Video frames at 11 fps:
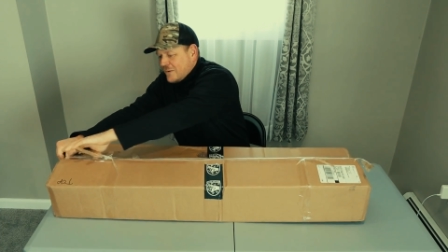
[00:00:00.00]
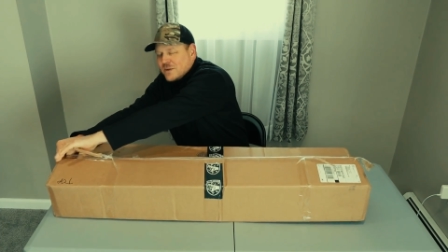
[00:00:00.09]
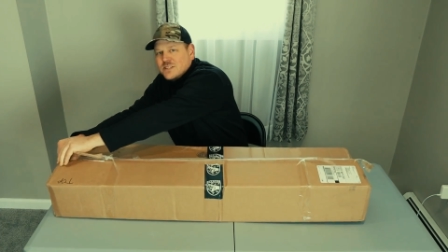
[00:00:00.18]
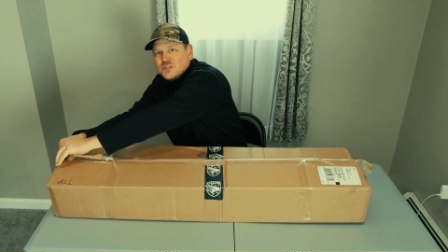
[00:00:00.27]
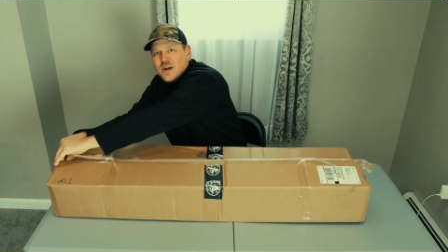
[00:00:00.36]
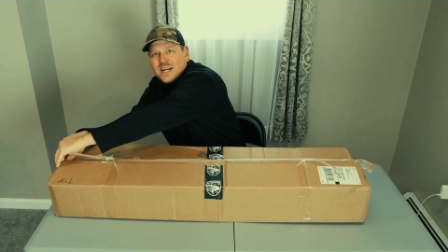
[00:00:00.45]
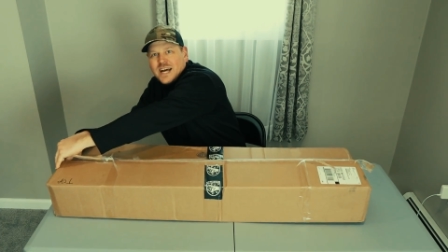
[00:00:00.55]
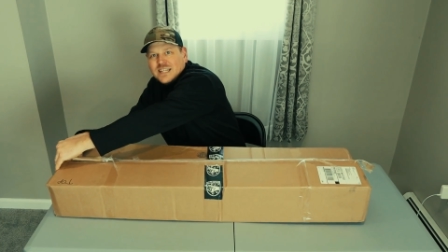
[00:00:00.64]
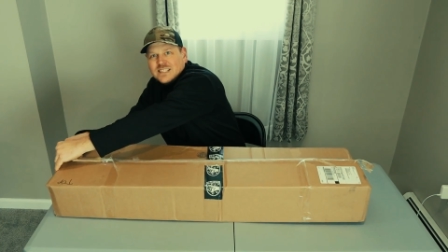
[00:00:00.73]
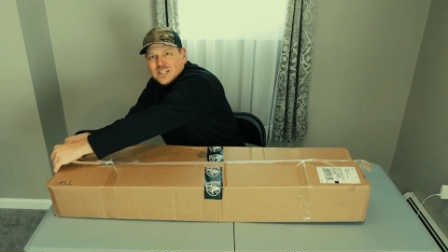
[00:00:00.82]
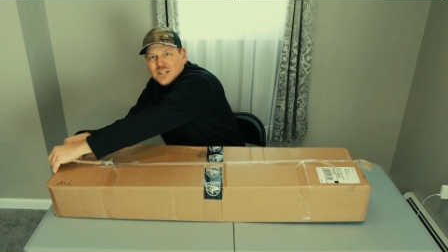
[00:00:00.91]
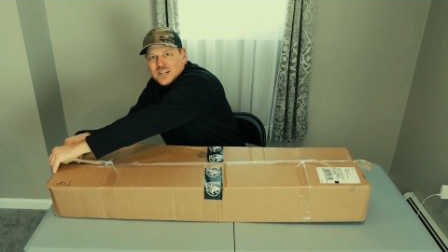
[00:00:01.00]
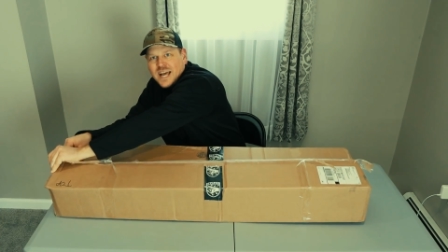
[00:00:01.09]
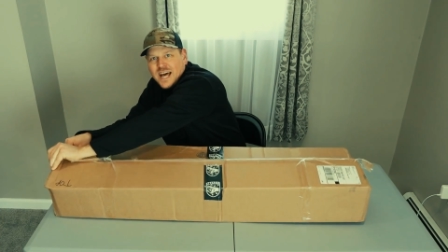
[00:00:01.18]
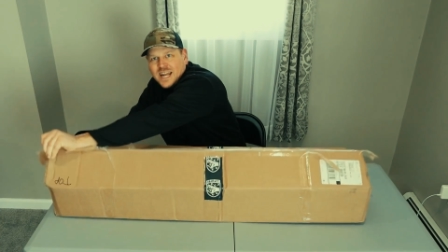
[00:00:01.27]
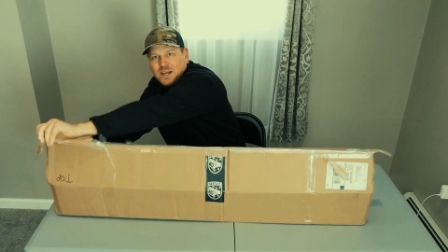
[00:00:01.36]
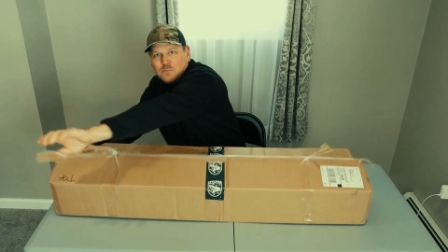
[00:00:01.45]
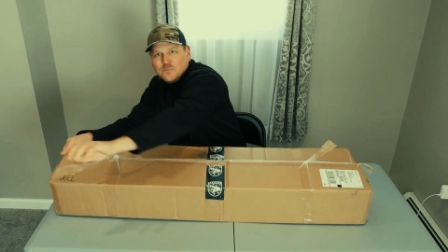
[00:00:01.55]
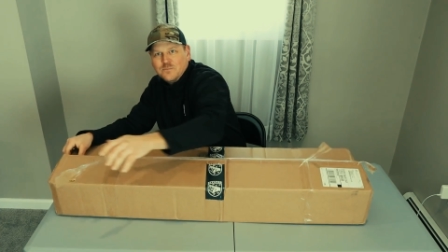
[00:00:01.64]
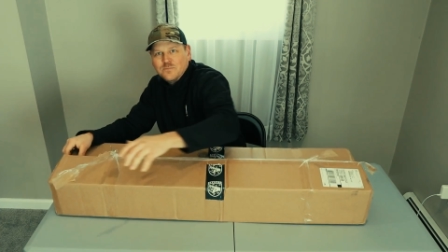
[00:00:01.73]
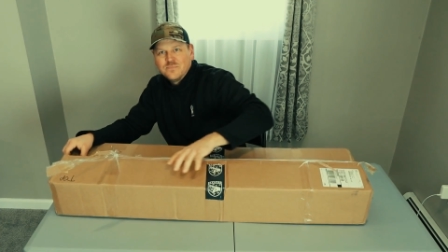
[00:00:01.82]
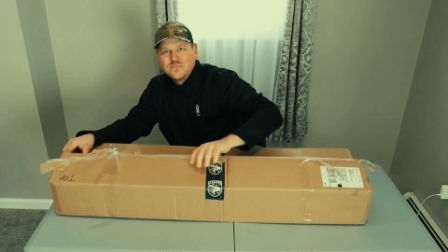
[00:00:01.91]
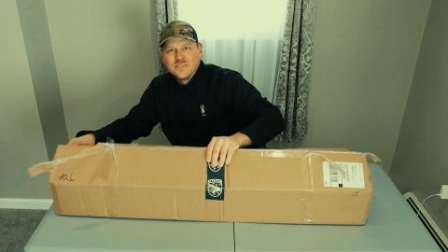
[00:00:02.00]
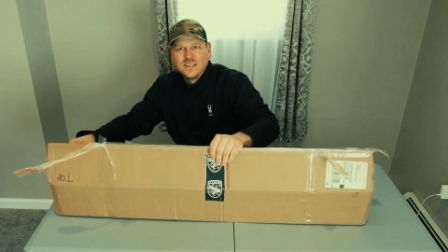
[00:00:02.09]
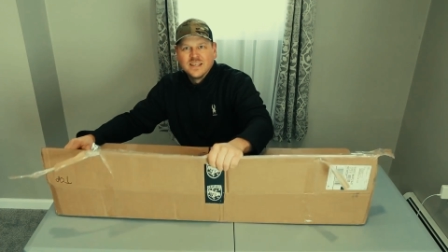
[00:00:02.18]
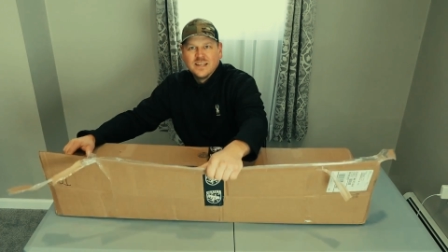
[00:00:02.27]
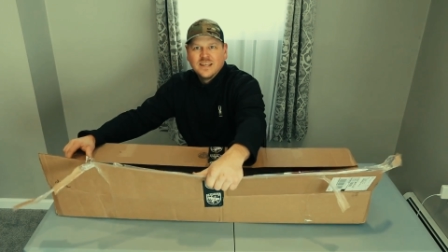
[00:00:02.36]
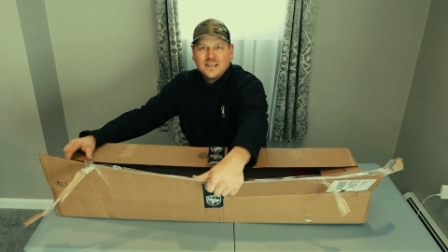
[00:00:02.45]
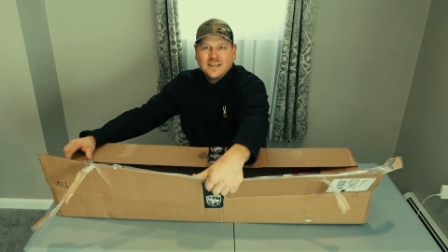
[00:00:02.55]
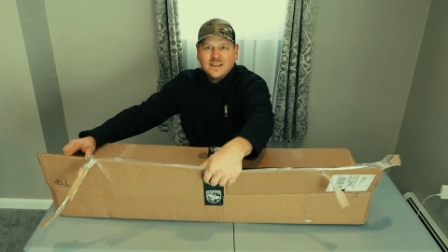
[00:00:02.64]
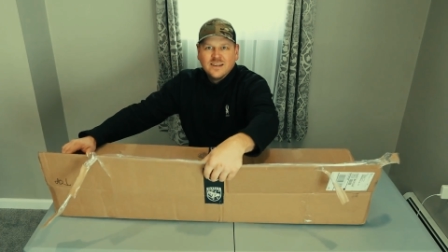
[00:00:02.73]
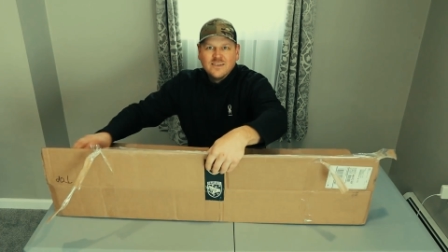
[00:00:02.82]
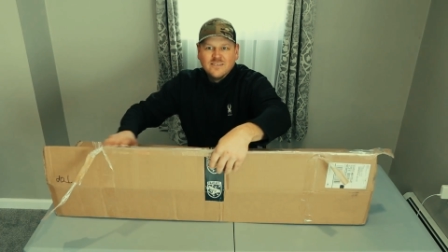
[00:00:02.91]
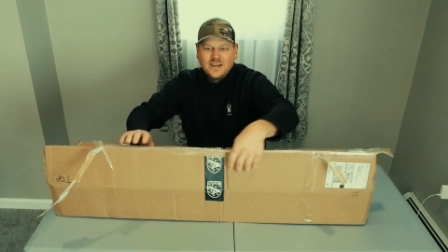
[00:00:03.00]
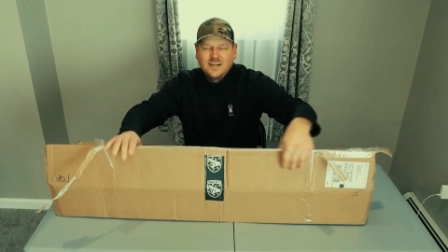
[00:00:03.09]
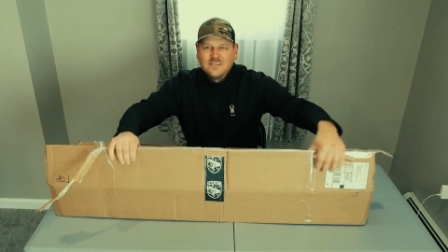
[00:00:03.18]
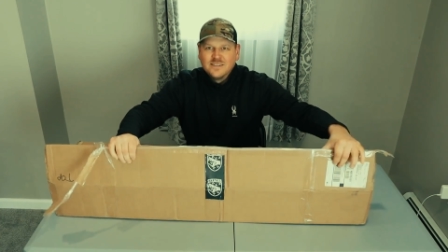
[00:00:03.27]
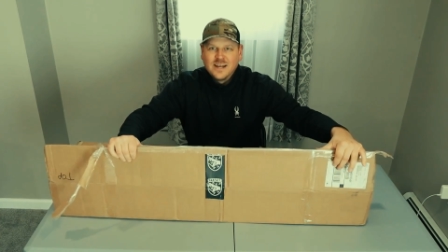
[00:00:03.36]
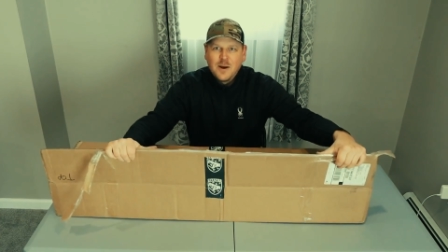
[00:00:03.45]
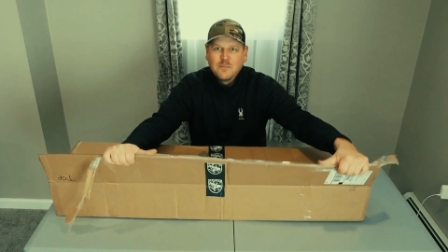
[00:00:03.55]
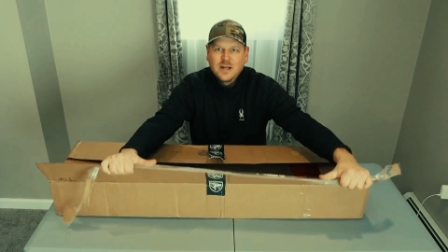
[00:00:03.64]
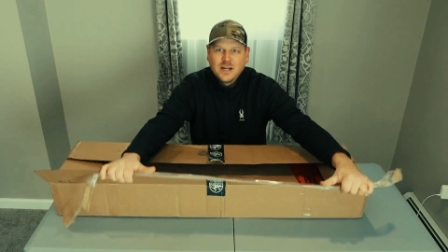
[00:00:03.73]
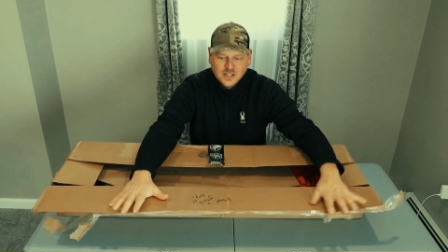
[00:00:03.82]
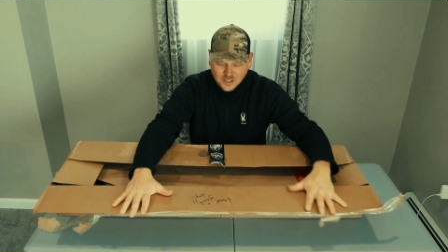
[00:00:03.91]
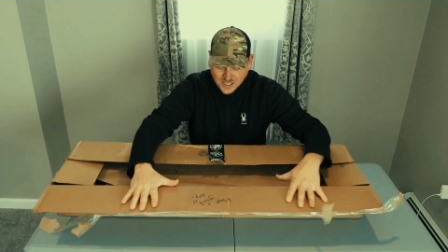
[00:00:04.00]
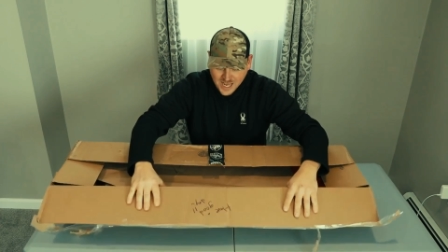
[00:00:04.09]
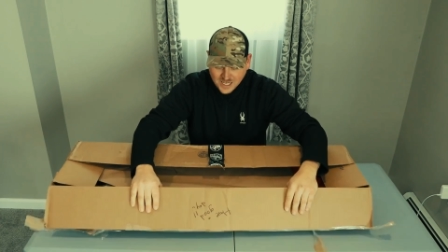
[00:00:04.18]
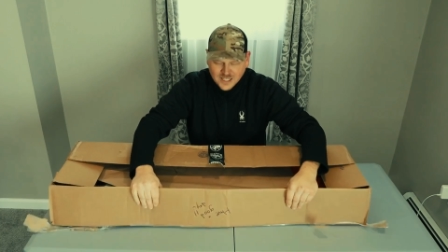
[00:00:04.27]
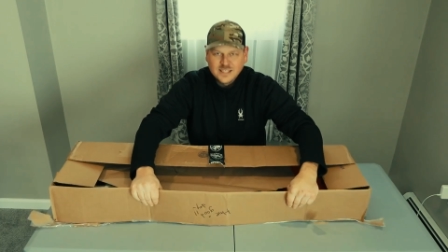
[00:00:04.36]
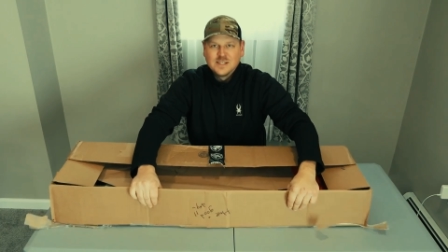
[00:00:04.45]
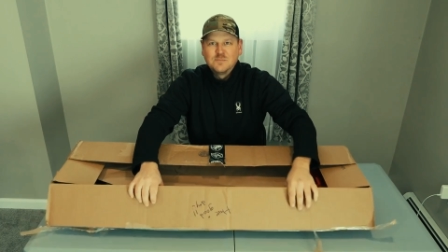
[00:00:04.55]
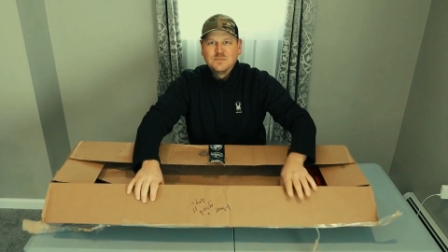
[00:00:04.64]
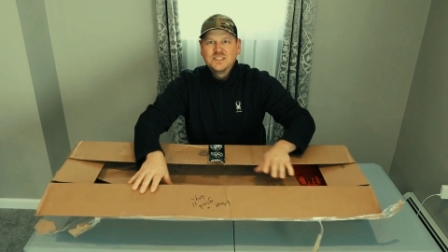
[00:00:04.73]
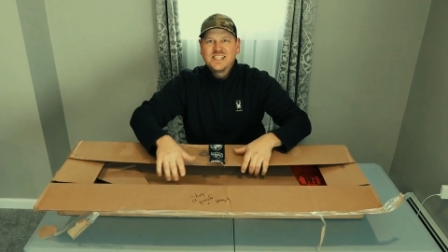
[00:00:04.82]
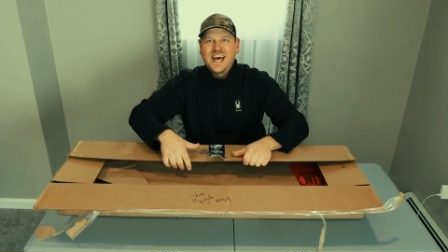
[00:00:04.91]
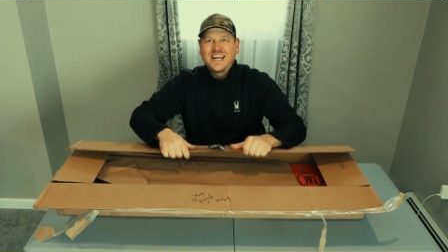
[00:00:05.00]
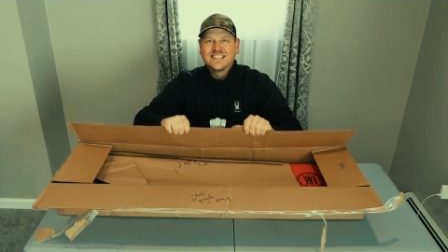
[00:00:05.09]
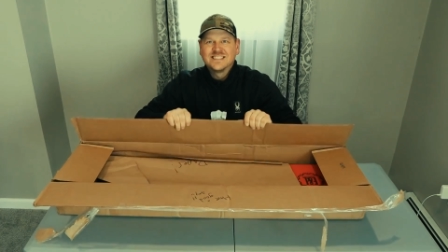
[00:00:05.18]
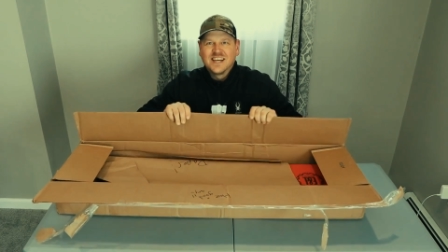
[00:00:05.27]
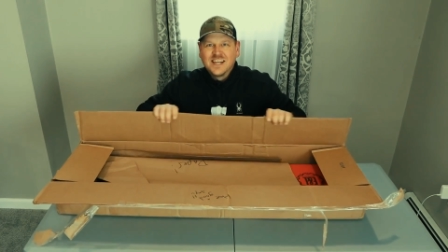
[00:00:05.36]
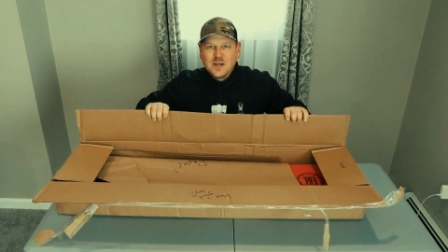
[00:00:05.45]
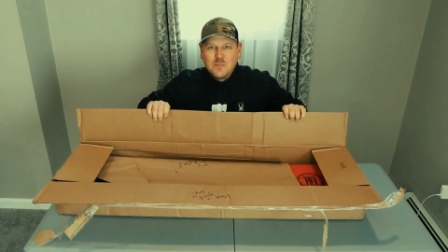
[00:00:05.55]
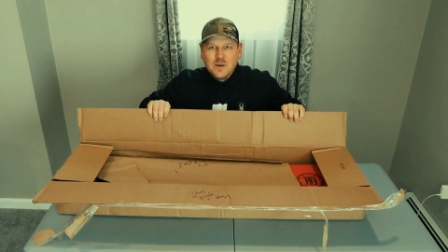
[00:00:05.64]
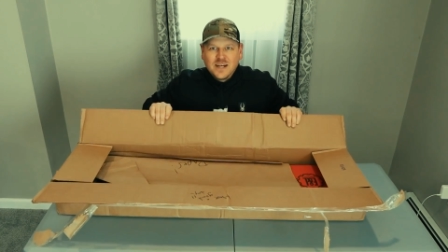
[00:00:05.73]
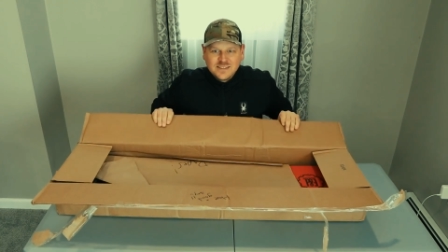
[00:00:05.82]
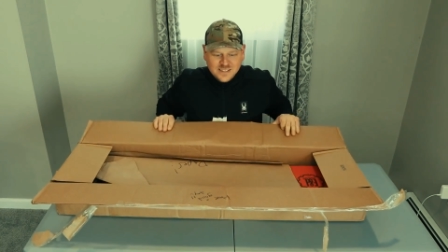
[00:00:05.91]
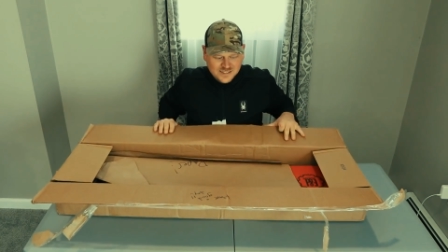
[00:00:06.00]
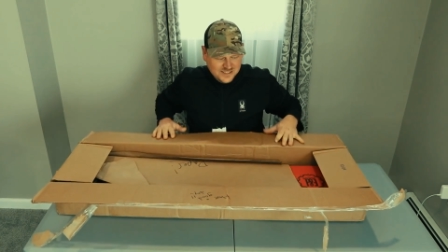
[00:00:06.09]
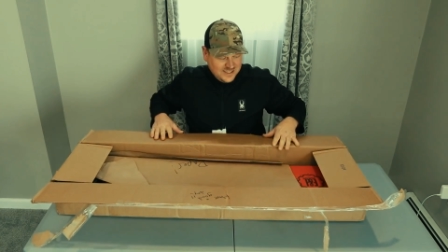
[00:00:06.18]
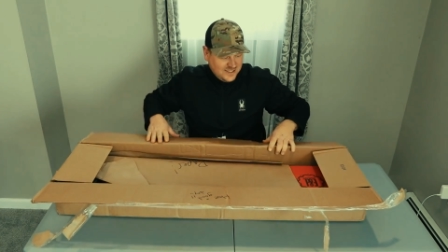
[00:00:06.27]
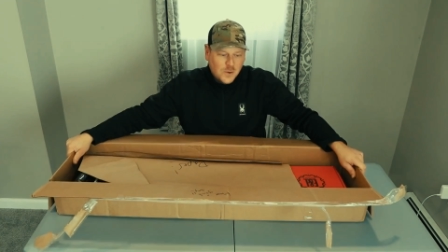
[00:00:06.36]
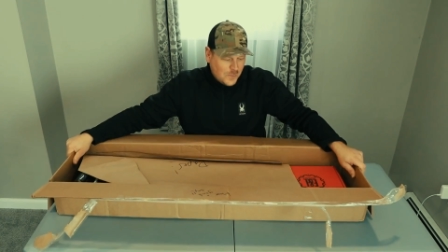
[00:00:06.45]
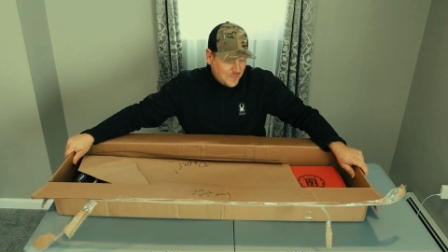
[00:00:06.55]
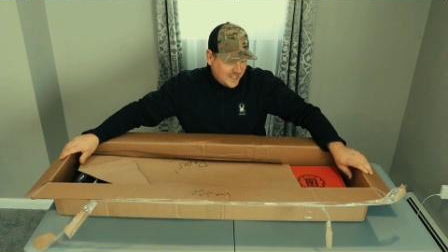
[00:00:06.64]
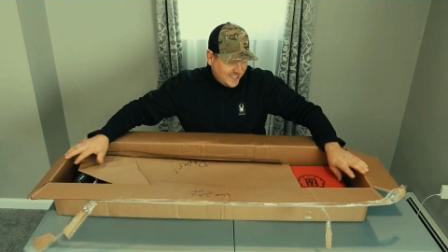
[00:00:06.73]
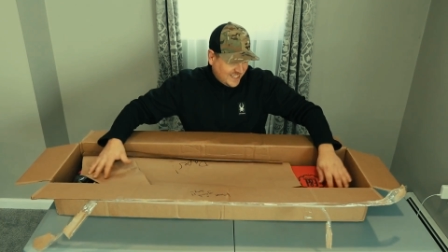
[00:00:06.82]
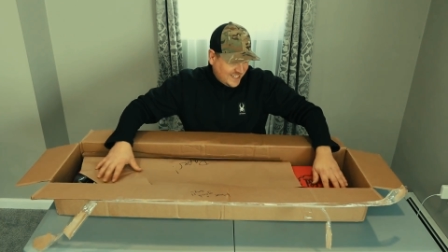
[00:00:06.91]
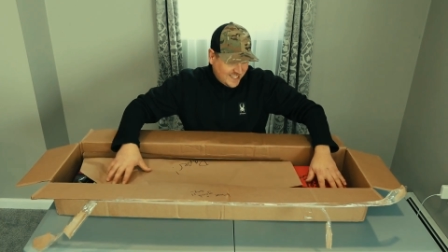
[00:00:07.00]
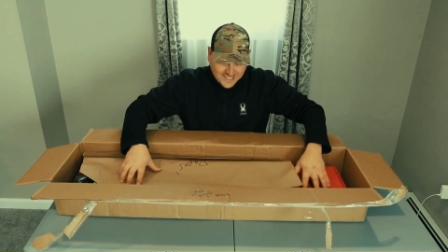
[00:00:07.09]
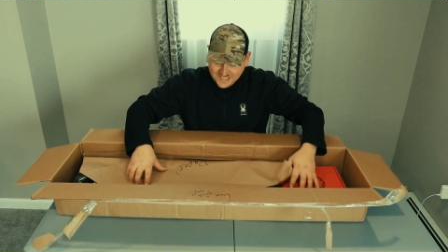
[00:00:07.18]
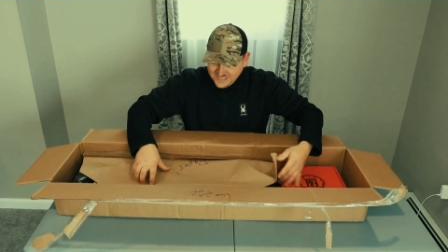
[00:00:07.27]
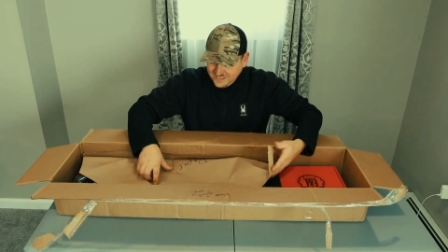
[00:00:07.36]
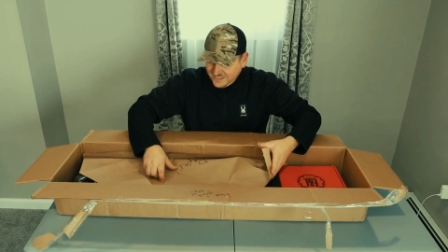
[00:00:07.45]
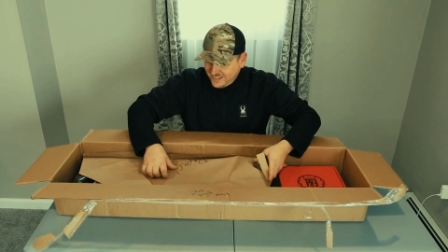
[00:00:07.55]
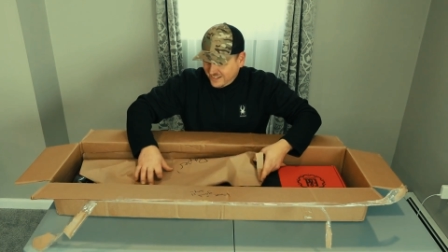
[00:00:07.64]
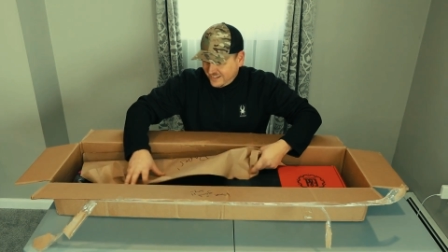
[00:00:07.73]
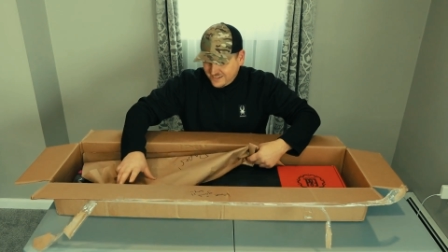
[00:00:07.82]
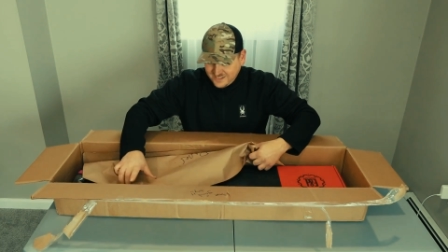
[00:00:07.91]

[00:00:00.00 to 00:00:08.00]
I'm going to try not to look at it. Well, I'm going to look at it because I'm just that excited about this. Oh my god.